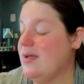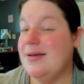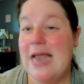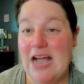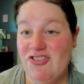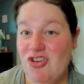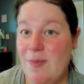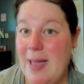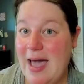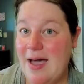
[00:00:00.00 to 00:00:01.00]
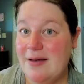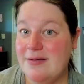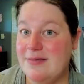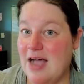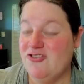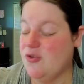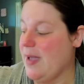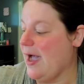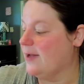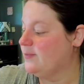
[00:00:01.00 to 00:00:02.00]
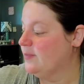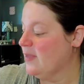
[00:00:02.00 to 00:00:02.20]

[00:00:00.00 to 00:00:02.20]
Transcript: Not too bad. Not too bad.